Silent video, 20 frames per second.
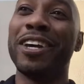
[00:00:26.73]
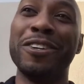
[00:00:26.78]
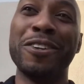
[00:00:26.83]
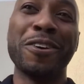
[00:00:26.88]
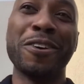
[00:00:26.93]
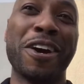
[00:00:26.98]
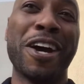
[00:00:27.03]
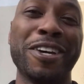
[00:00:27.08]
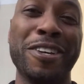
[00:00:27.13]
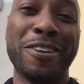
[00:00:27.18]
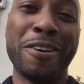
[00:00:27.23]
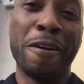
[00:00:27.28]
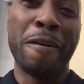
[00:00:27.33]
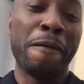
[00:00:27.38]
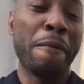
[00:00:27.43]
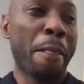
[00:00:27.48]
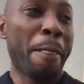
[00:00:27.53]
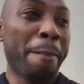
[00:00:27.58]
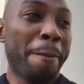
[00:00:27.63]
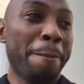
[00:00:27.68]
How you doing? How you
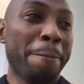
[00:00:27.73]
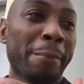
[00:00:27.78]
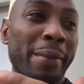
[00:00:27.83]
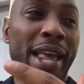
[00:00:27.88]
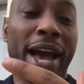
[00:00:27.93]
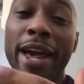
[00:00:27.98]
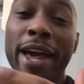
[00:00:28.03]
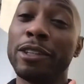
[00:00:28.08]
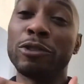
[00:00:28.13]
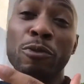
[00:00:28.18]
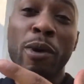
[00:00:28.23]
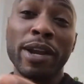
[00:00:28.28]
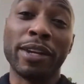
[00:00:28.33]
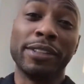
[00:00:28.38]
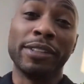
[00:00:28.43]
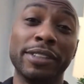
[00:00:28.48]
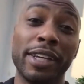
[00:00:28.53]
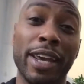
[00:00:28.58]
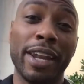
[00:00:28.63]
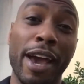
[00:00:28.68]
doing? I just
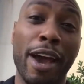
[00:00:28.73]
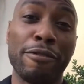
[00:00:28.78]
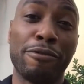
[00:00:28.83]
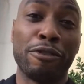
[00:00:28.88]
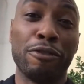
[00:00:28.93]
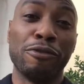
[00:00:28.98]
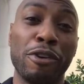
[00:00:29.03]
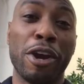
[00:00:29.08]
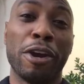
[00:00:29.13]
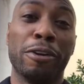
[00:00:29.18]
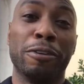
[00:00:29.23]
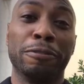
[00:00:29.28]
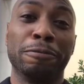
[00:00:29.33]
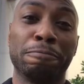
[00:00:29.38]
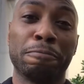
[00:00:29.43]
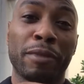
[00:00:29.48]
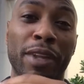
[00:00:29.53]
want to say that for real.